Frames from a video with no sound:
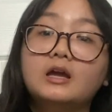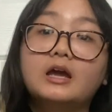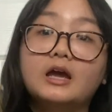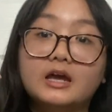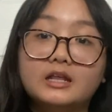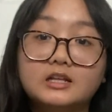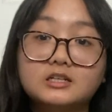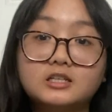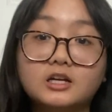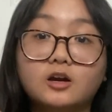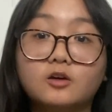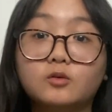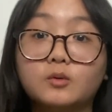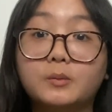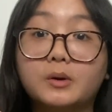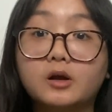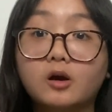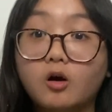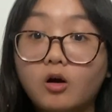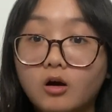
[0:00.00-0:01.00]
And this I got from
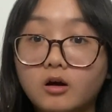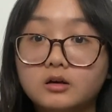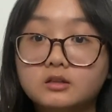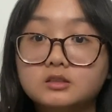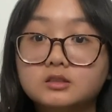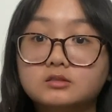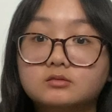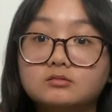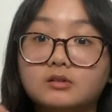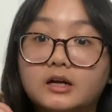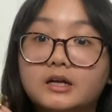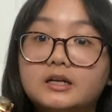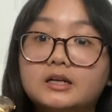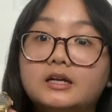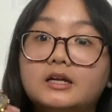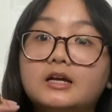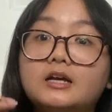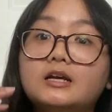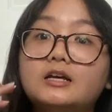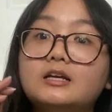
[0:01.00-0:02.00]
my aunt, right?
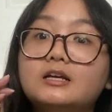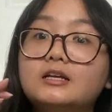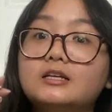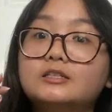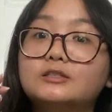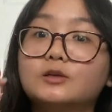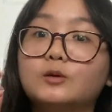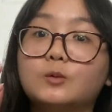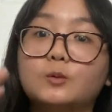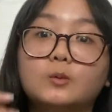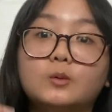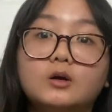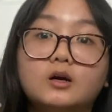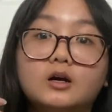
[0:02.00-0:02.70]
So